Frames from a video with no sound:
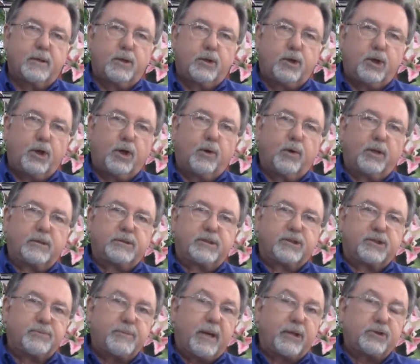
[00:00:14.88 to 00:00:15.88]
You know, it's a
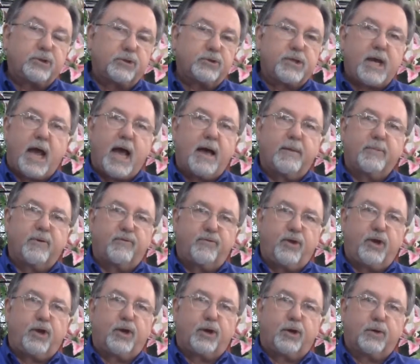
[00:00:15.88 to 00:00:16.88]
special time of
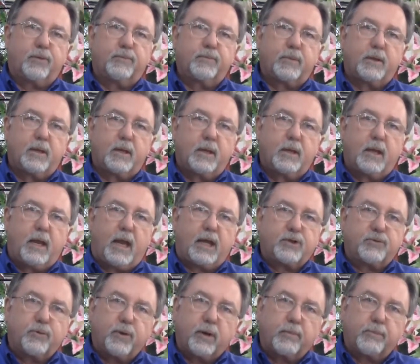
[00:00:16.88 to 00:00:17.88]
year
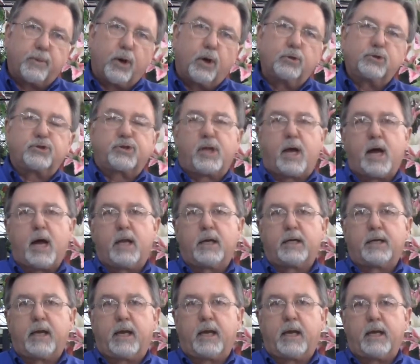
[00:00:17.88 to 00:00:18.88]
as we approach the
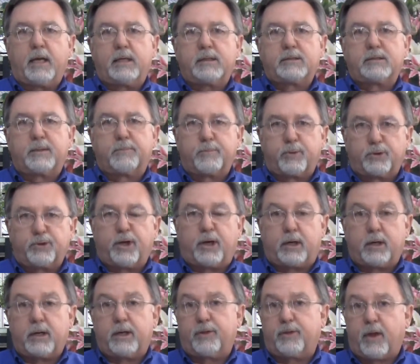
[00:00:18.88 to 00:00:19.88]
holidays and
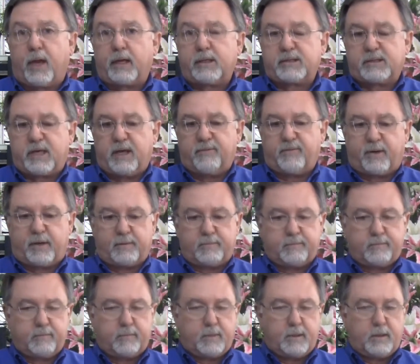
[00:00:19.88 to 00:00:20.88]
particularly Thanksgiving.
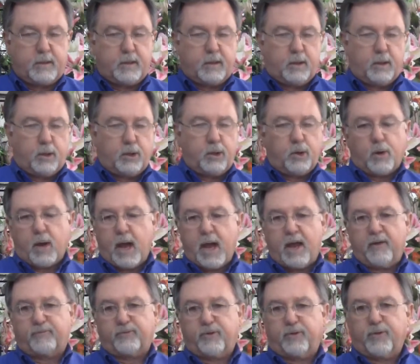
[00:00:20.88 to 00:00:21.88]
You know, I
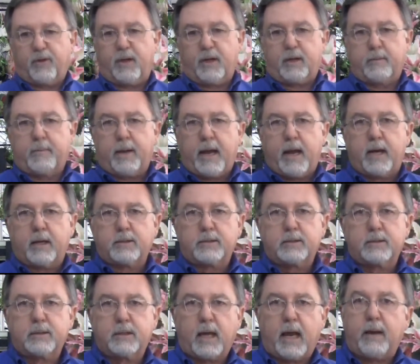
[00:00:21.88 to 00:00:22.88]
have to think about
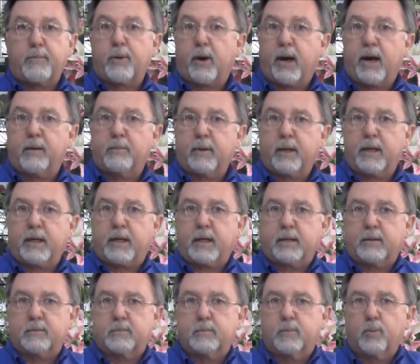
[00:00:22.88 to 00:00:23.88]
Abraham Lincoln
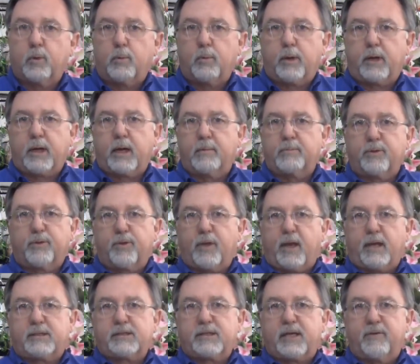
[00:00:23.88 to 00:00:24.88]
when we come to
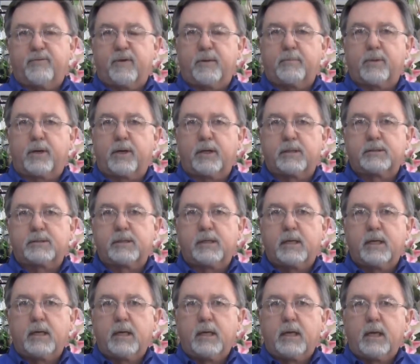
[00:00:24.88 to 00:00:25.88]
Thanksgiving because
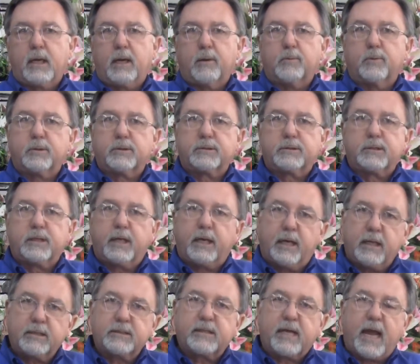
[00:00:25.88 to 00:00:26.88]
it was
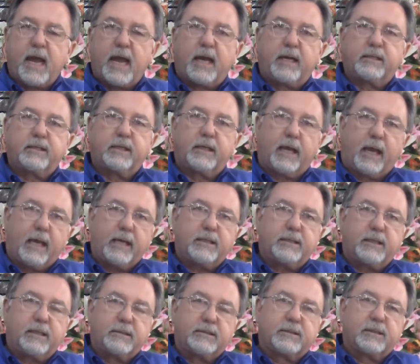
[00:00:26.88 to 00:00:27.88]
his act in
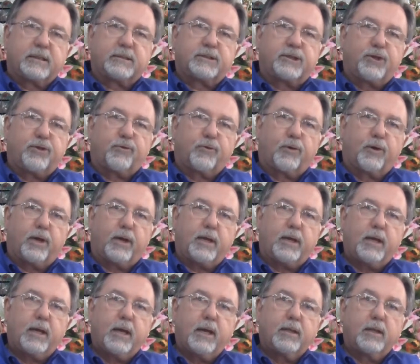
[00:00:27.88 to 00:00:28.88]
1863
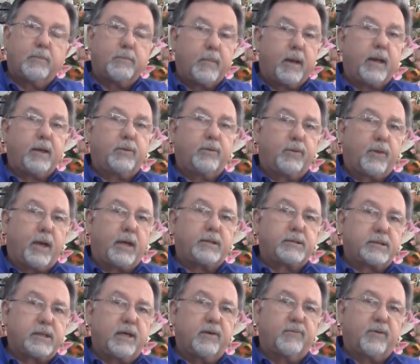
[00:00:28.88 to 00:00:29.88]
that made
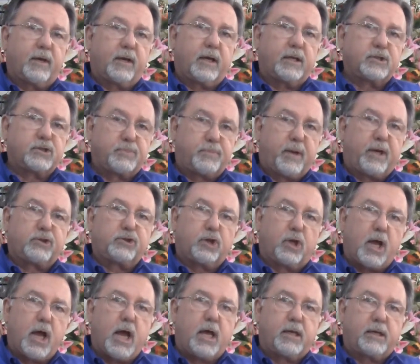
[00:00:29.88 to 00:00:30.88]
Thanksgiving a
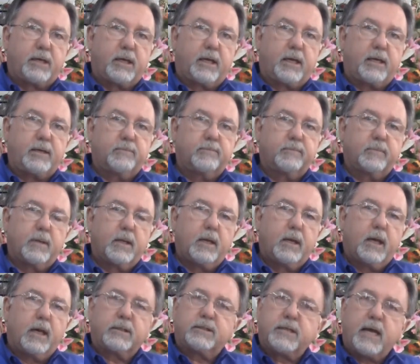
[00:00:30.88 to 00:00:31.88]
special holiday,
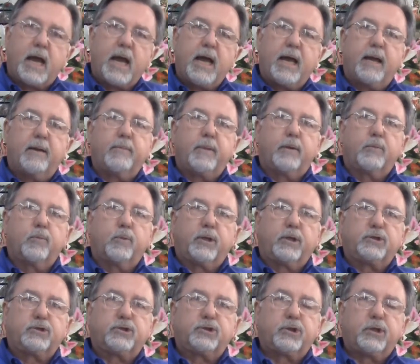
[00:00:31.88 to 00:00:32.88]
a time in
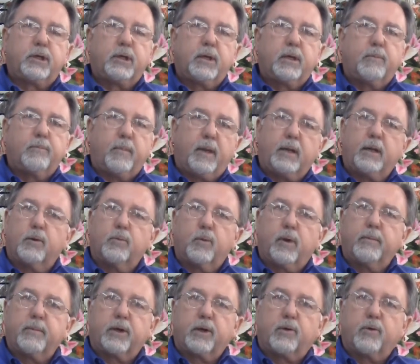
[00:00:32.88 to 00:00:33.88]
which men and
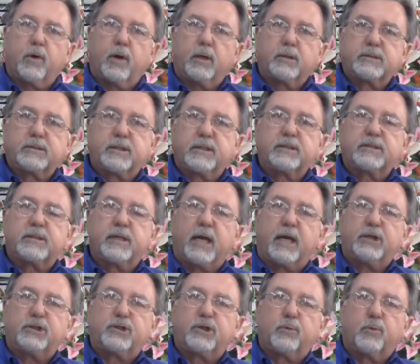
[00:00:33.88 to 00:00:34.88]
women across this
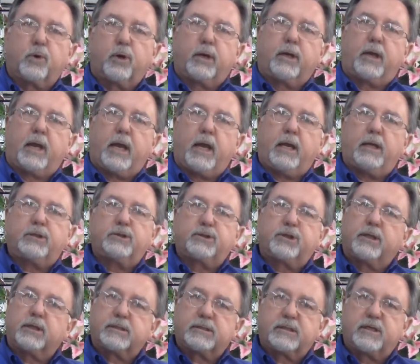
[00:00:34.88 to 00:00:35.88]
nation were
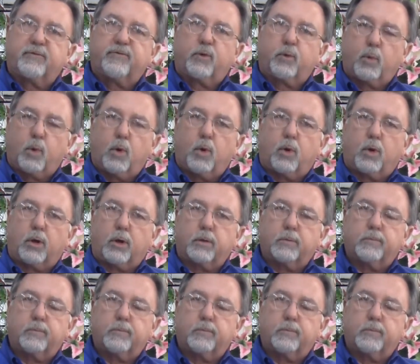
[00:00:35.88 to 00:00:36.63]
engaged in a civil war,